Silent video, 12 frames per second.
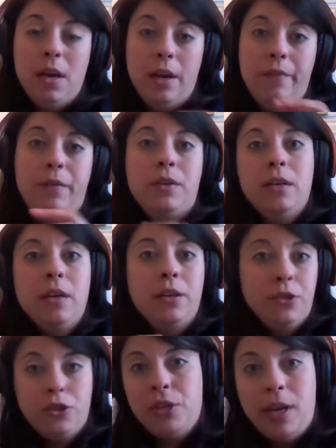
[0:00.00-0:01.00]
If you didn't
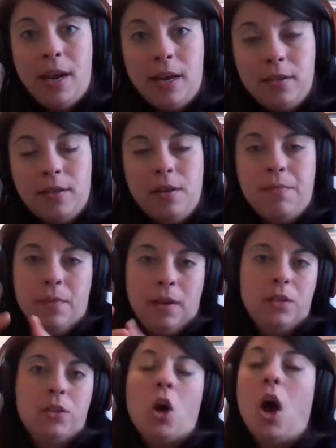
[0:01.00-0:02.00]
understand
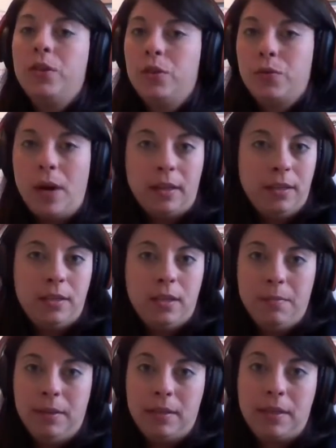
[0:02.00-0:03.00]
something, talk directly to
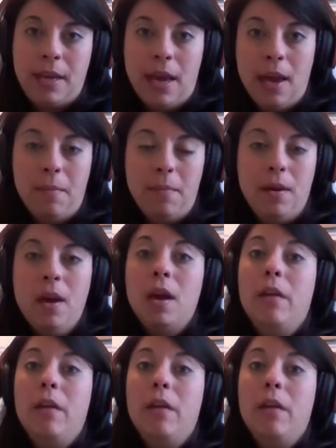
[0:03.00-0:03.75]
Miss Kim.